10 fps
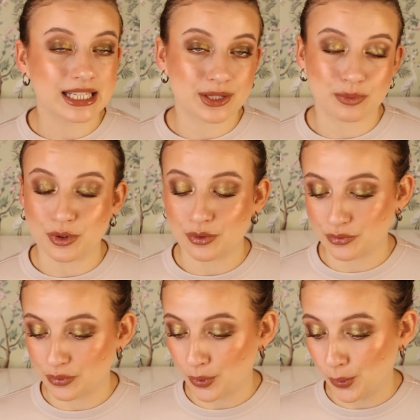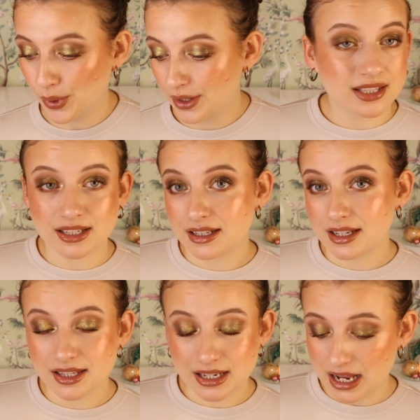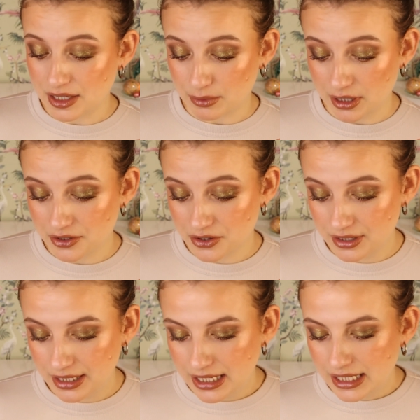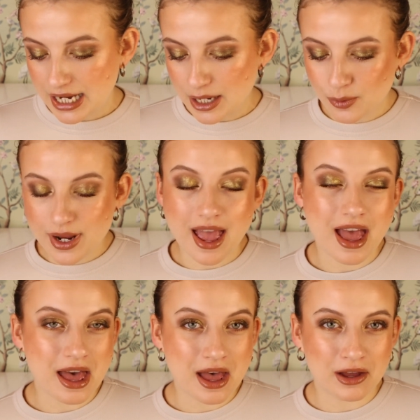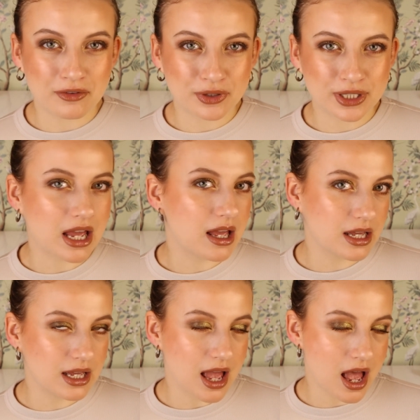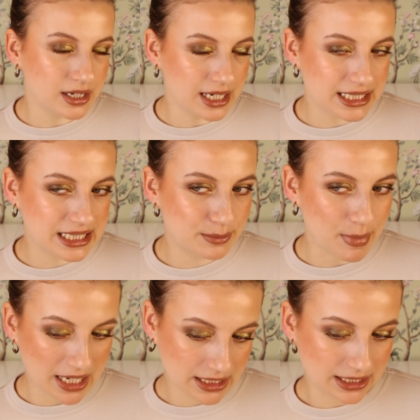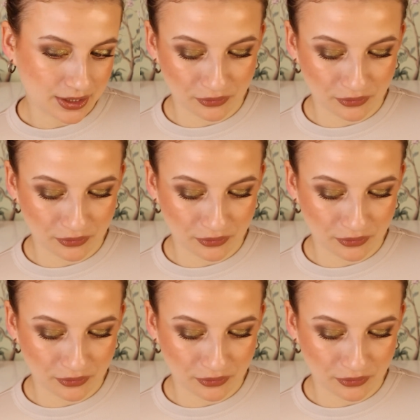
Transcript: It is beautiful. It's a nice blush. Then we have an unexpected